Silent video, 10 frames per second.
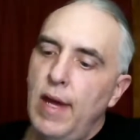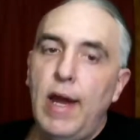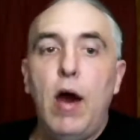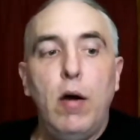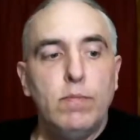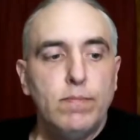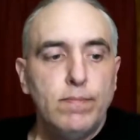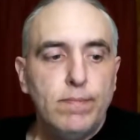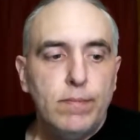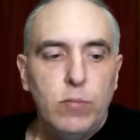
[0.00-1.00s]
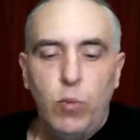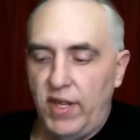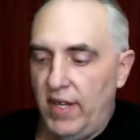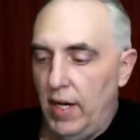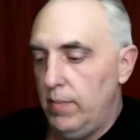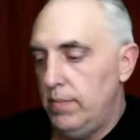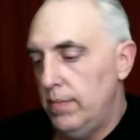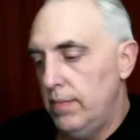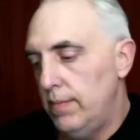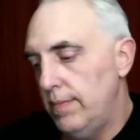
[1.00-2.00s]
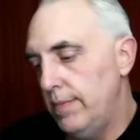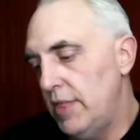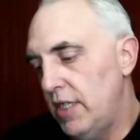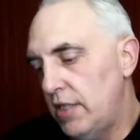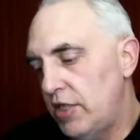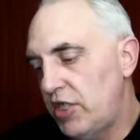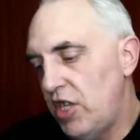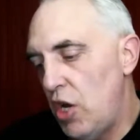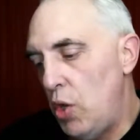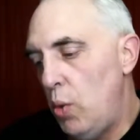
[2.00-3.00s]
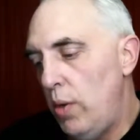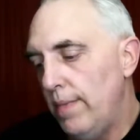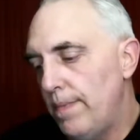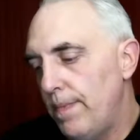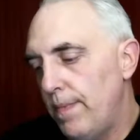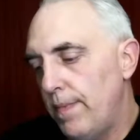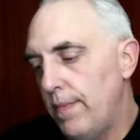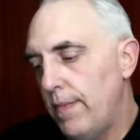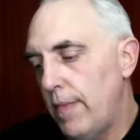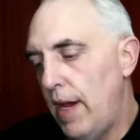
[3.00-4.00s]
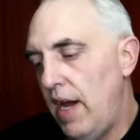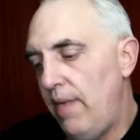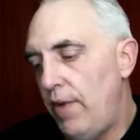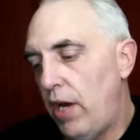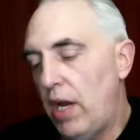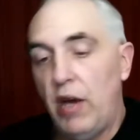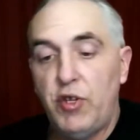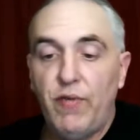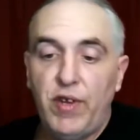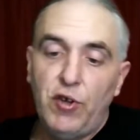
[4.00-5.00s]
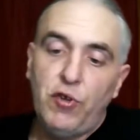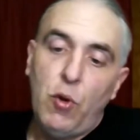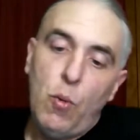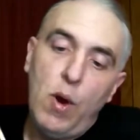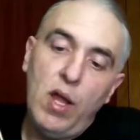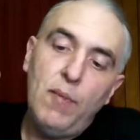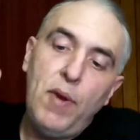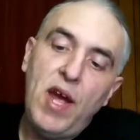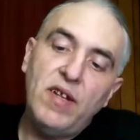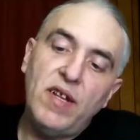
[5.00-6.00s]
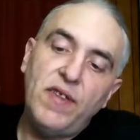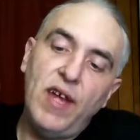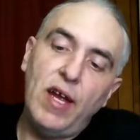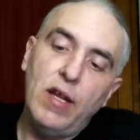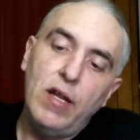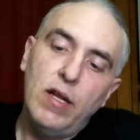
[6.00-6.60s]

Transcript: Hey y'all, what's up? So, I figured I'd do videos while I'm painting this thing.